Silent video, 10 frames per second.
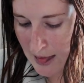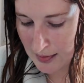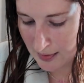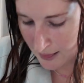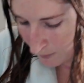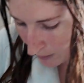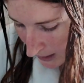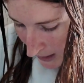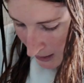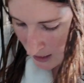
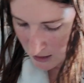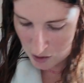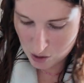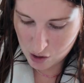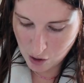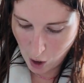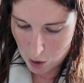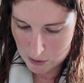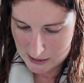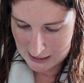lemon,
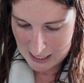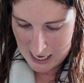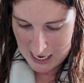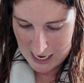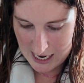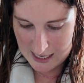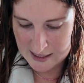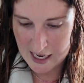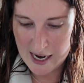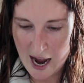salt,
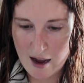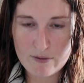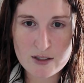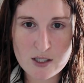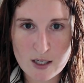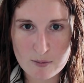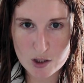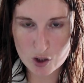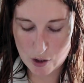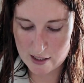and I have some
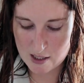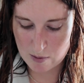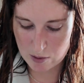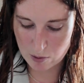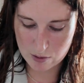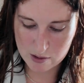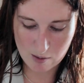trace minerals.